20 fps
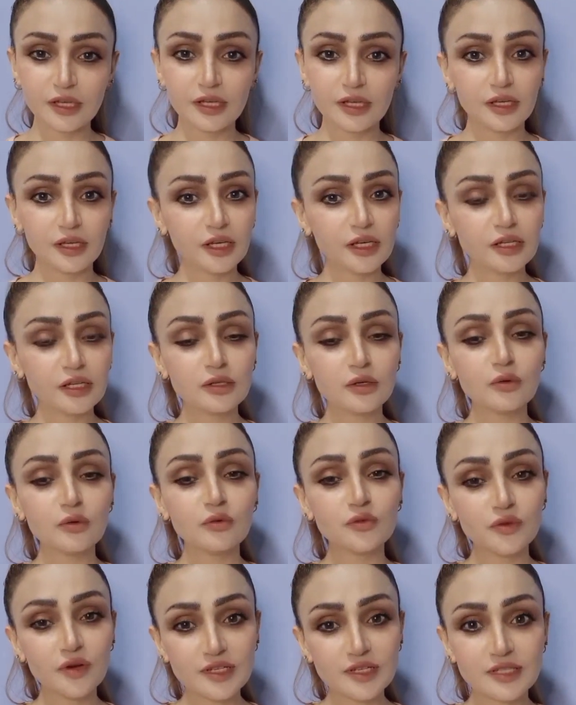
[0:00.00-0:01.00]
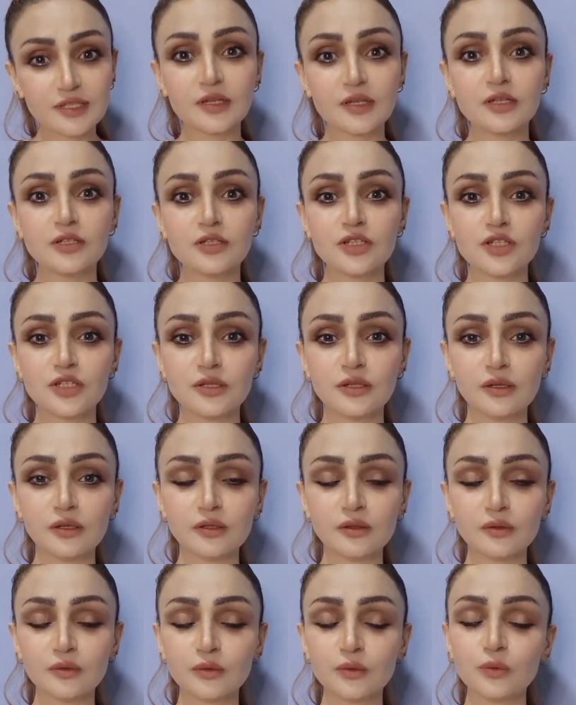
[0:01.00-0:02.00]
In first conditional,
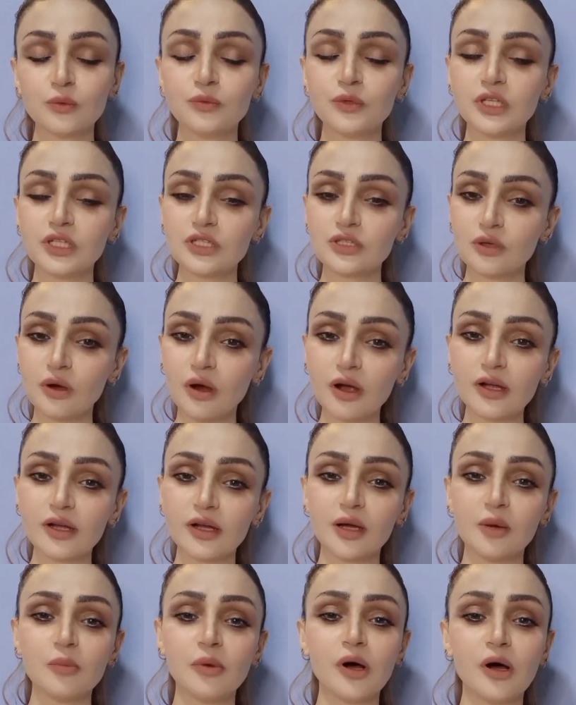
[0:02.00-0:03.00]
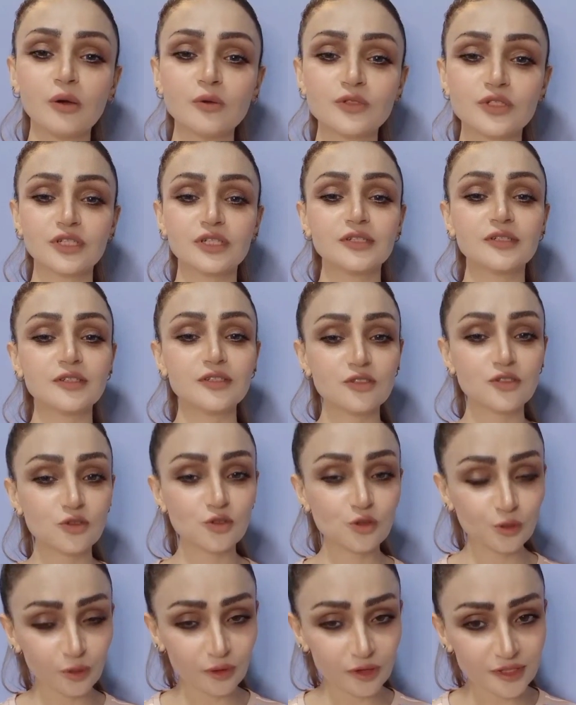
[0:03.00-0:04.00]
we talk about the
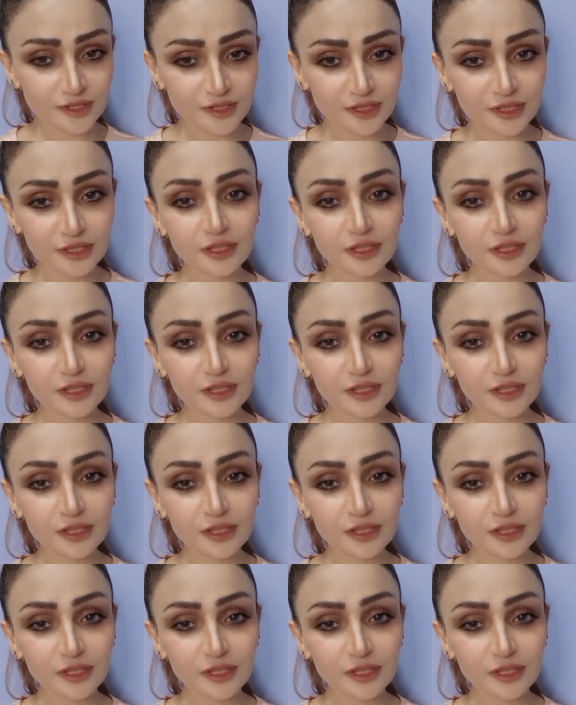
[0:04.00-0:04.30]
truth